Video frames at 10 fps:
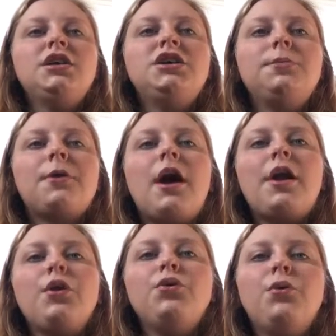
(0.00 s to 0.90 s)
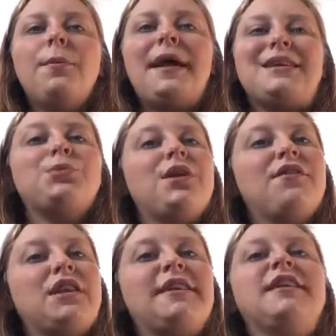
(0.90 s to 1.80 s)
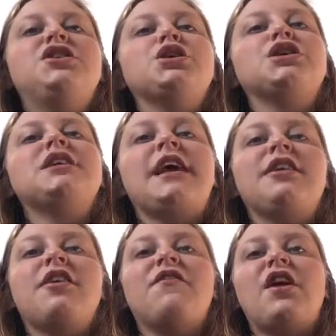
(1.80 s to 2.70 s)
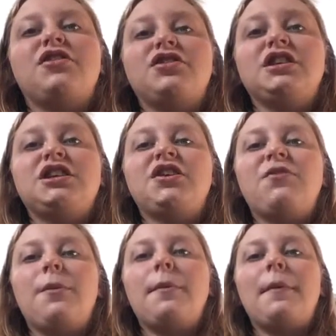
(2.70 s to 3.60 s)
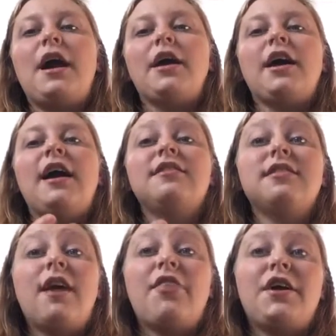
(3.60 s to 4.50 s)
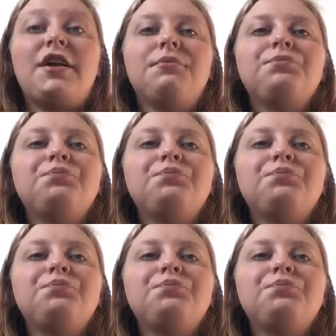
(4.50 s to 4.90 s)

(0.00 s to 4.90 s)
She brought on Ume as one of the teachers and her foster sister from America as another.